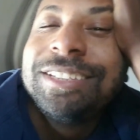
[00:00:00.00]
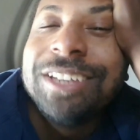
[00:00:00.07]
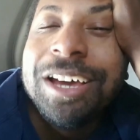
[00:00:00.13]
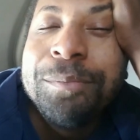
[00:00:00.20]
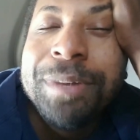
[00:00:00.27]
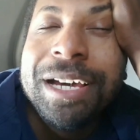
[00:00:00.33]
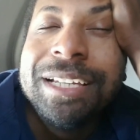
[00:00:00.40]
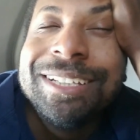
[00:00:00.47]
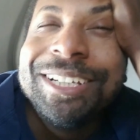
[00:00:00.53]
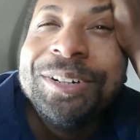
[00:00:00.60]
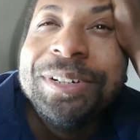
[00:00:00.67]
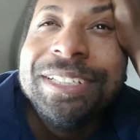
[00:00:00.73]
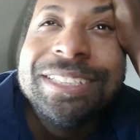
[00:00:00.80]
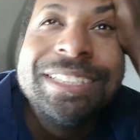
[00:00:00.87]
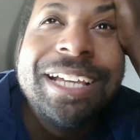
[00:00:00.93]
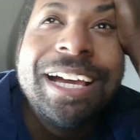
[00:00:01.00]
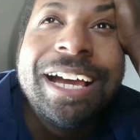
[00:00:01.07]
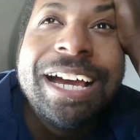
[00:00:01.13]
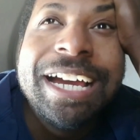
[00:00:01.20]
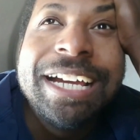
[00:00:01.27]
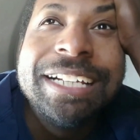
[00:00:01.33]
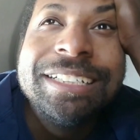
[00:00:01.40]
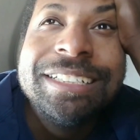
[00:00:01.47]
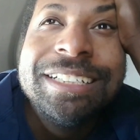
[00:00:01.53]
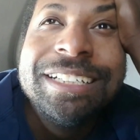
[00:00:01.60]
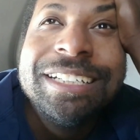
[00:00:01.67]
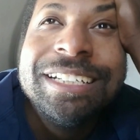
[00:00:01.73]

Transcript: So I'm about to go inside